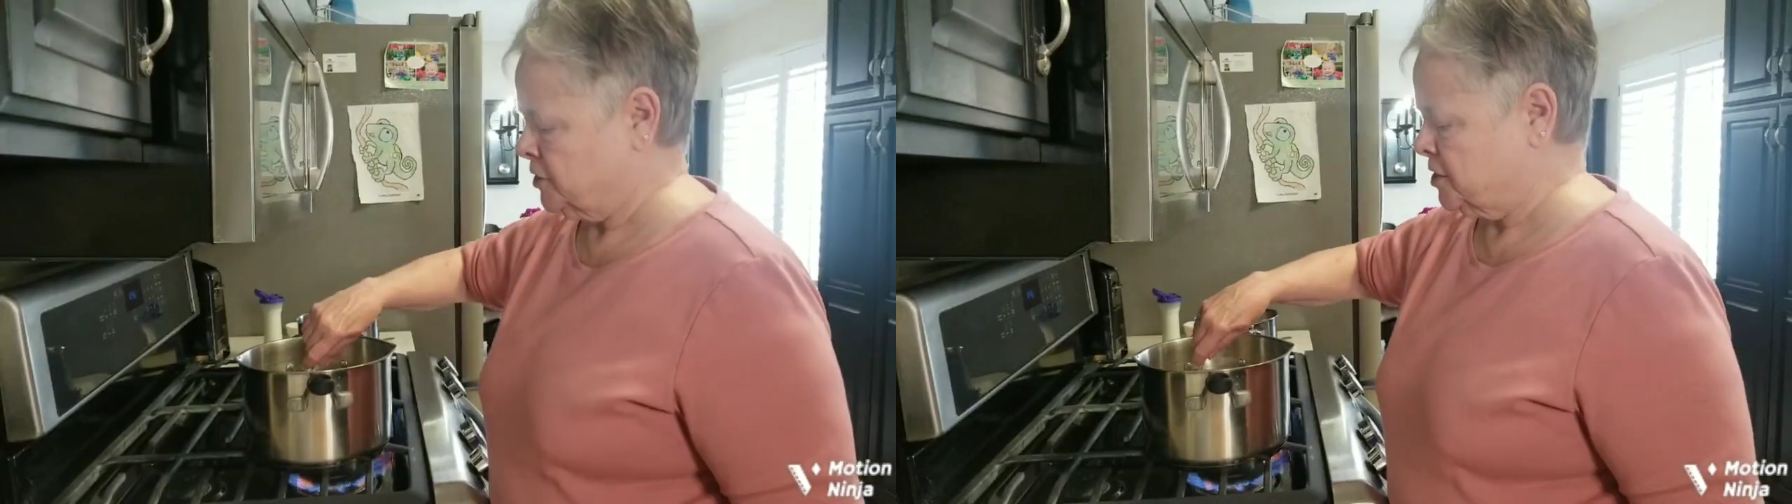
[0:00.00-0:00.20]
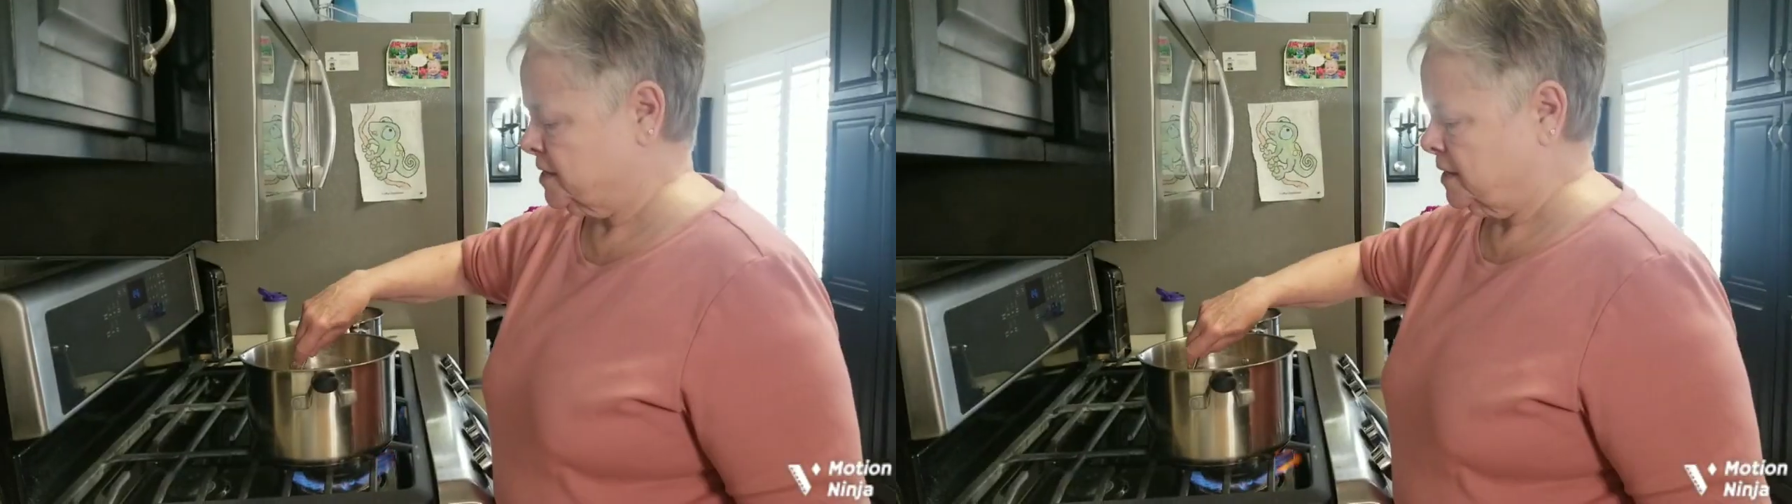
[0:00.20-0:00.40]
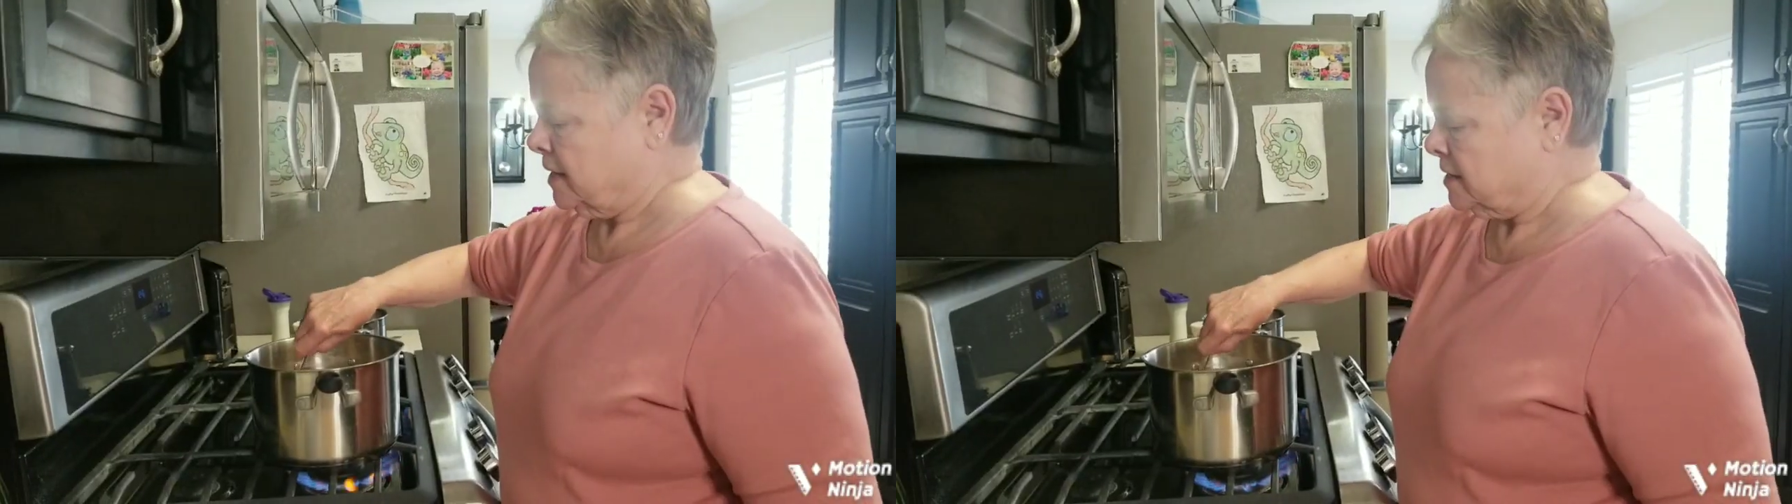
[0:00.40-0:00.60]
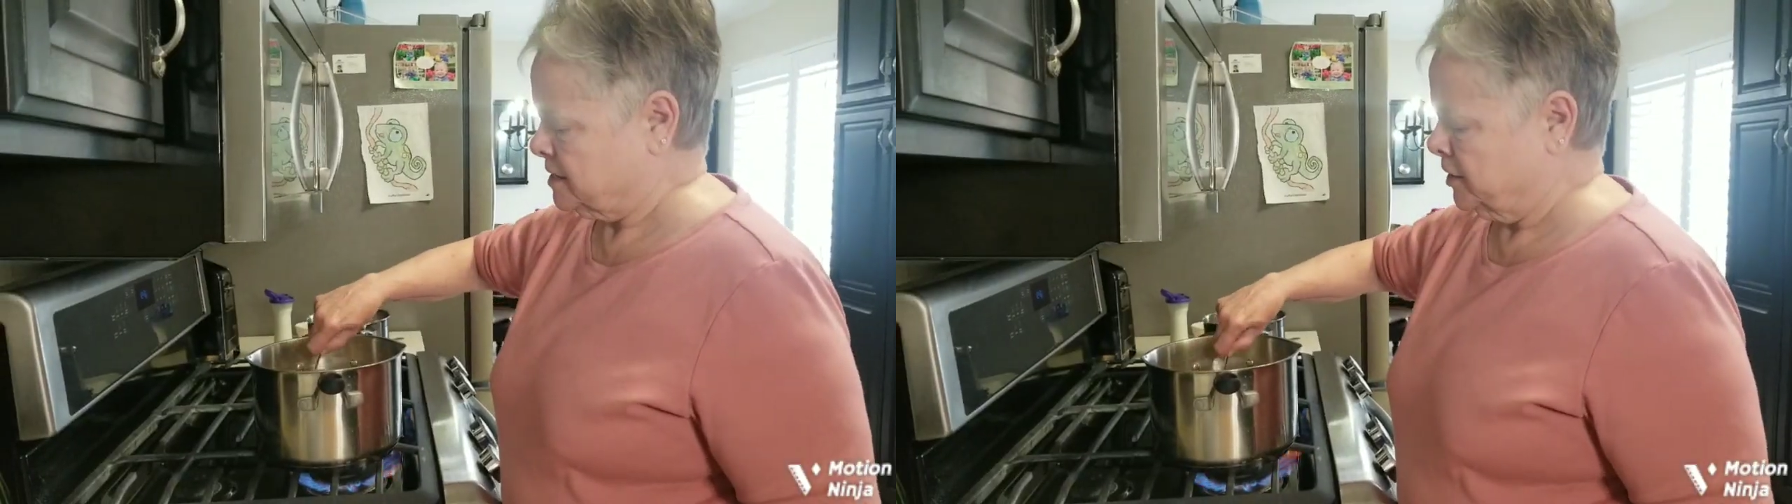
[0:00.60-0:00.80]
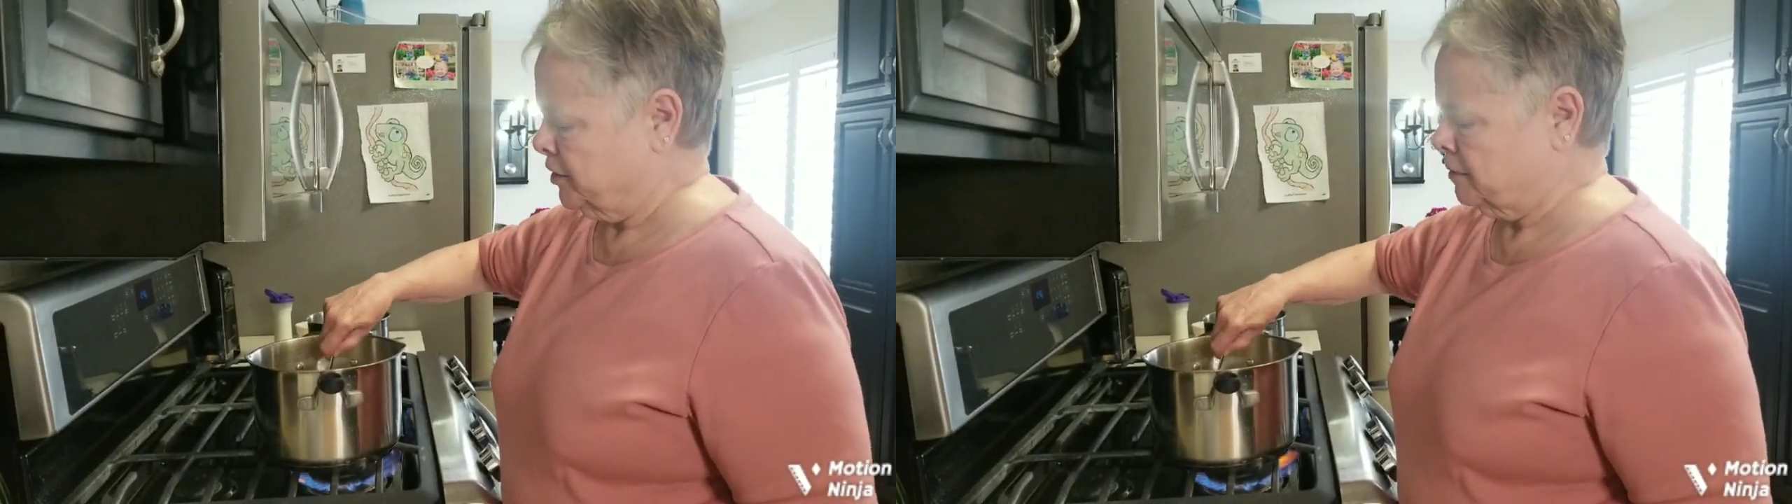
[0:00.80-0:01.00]
just
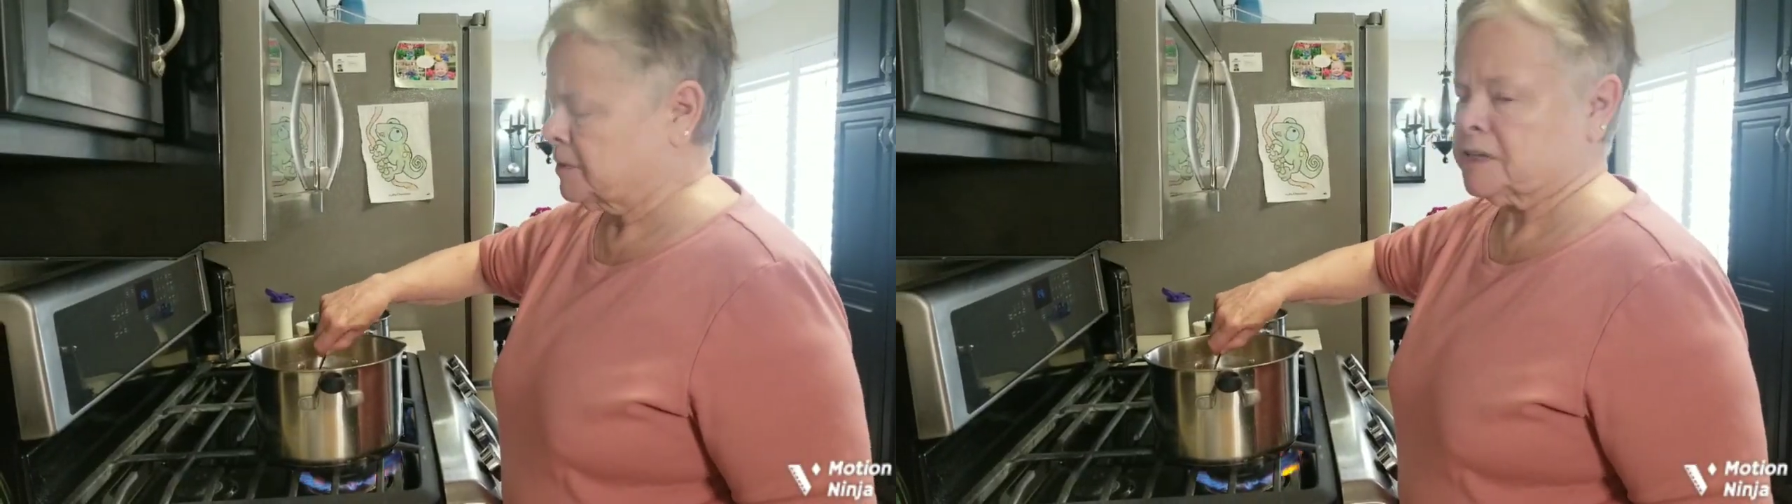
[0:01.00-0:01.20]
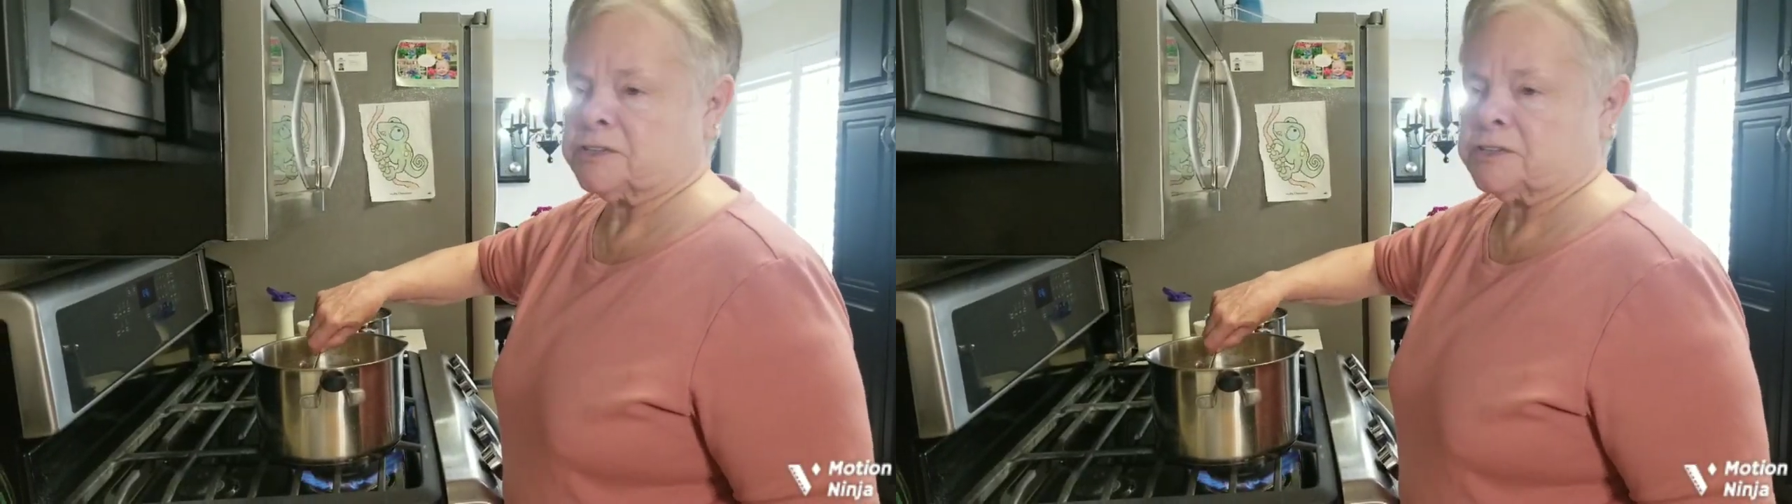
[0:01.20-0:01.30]
stirred them because